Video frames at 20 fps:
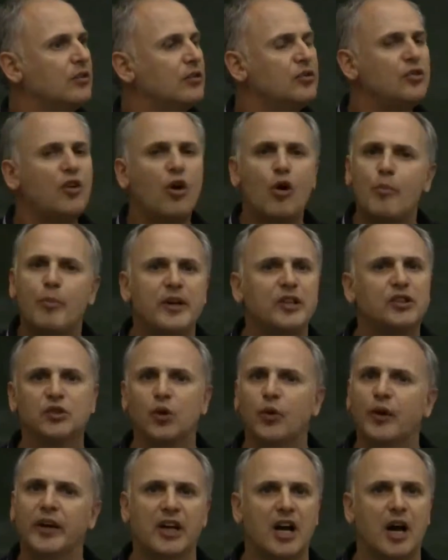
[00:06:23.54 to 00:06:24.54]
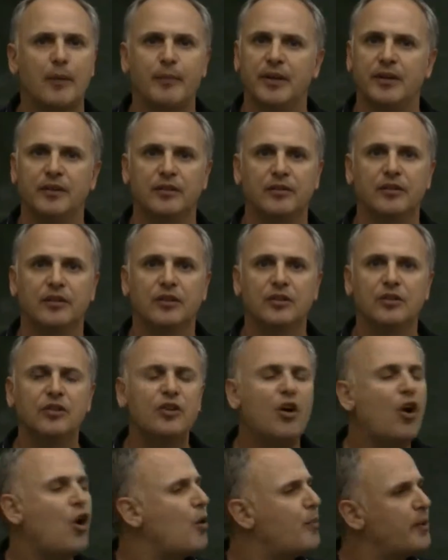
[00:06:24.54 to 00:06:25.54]
Nobody saw it coming.
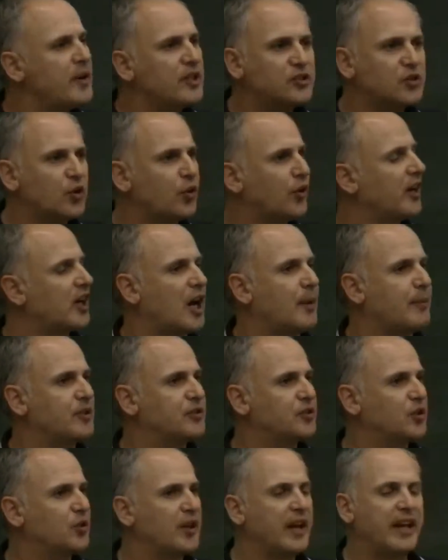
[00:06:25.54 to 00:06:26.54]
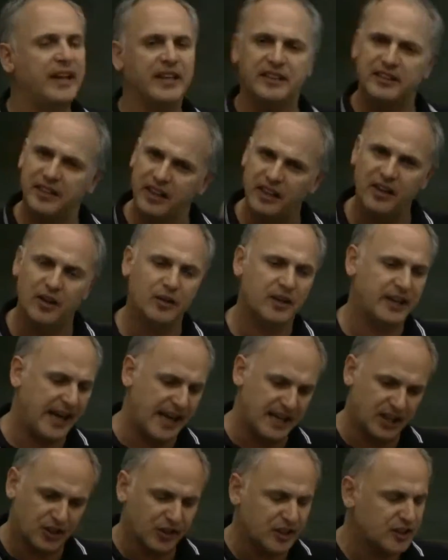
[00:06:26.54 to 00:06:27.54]
Nobody saw it coming to the end. You know,
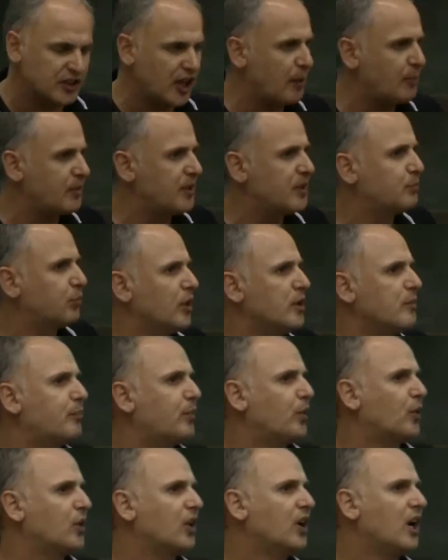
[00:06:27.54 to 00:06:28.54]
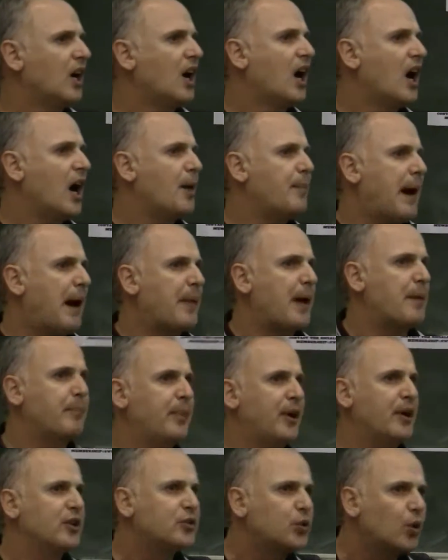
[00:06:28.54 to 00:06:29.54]
again, Chris Harman's brilliant book about
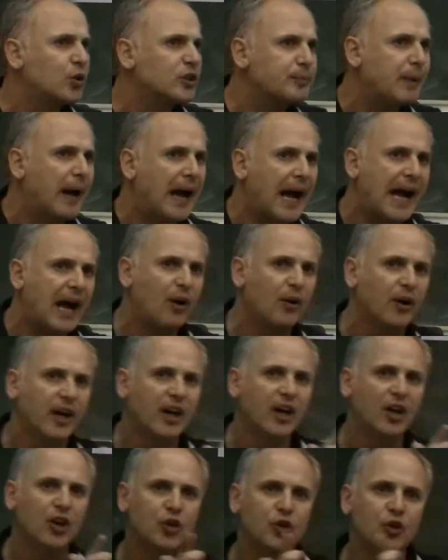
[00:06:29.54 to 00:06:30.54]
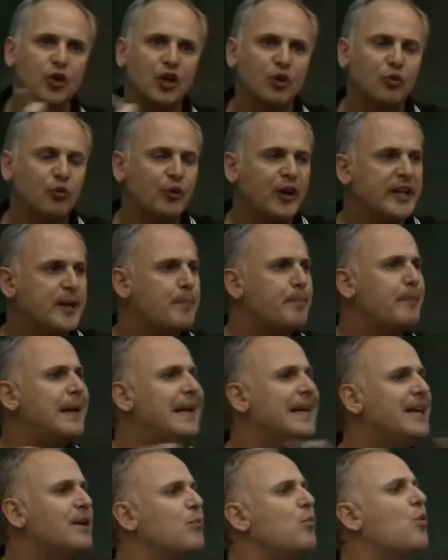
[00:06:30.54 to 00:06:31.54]
that period talks about how you can read a
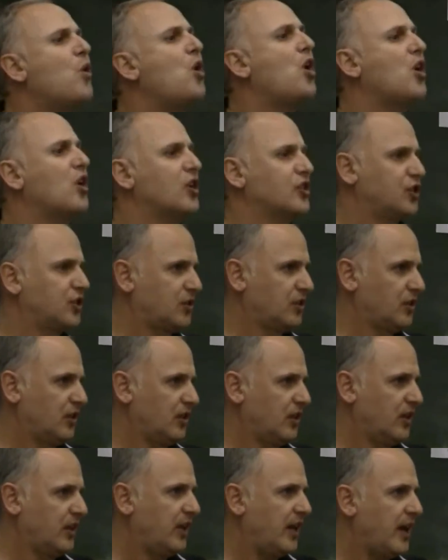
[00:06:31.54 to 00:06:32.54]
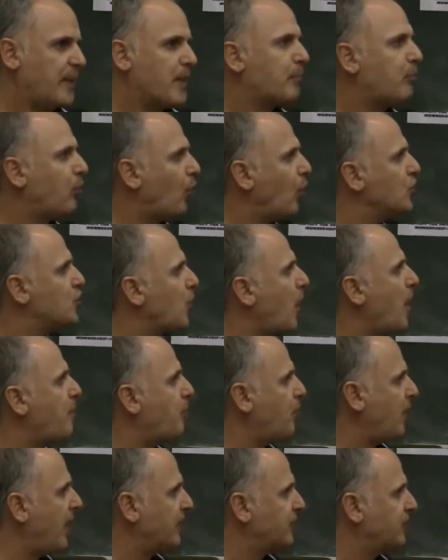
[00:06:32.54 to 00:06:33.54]
million words in the
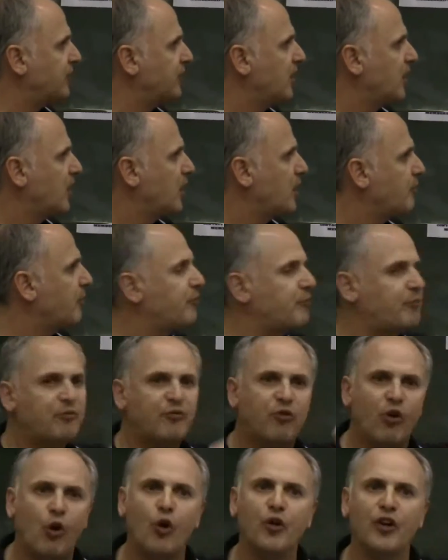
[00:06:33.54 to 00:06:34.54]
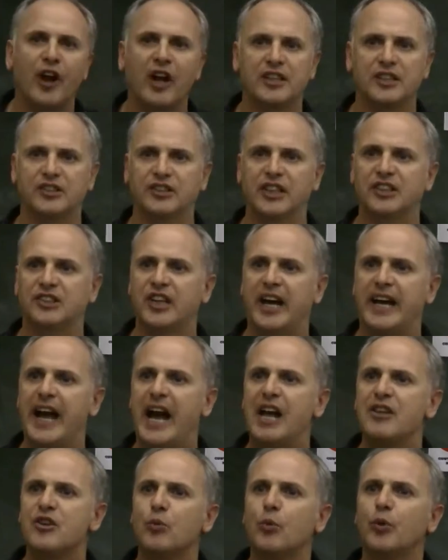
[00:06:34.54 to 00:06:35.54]
bourgeois press before
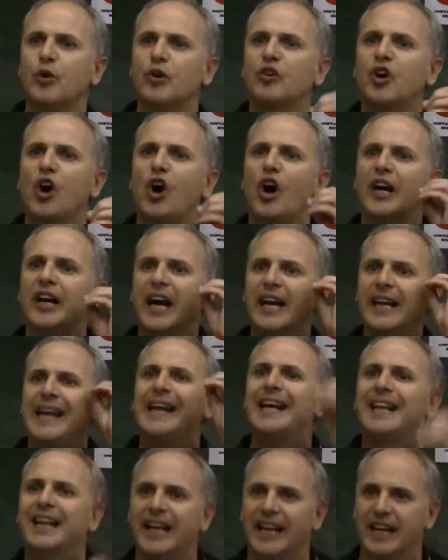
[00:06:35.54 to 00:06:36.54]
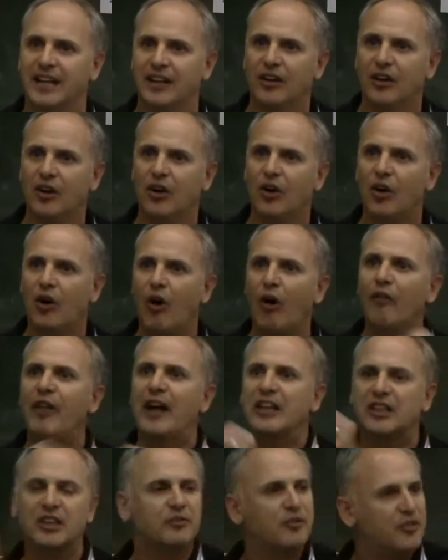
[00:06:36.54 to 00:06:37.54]
1968 and you wouldn't have got an inkling of
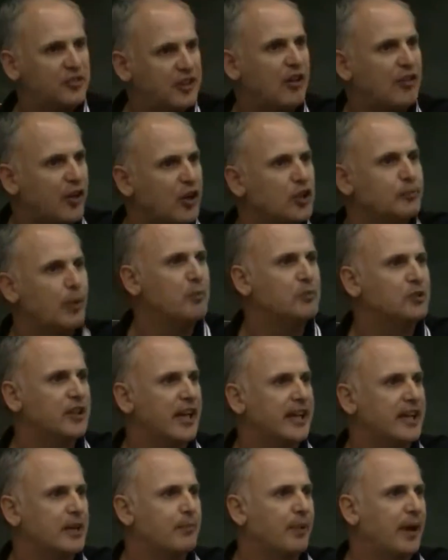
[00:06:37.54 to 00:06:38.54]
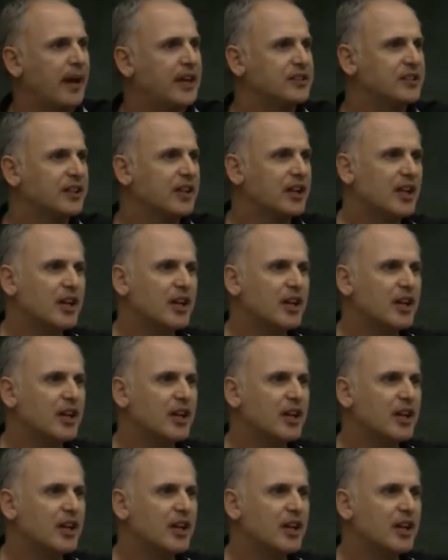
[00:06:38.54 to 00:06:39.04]
that, those moments taking place.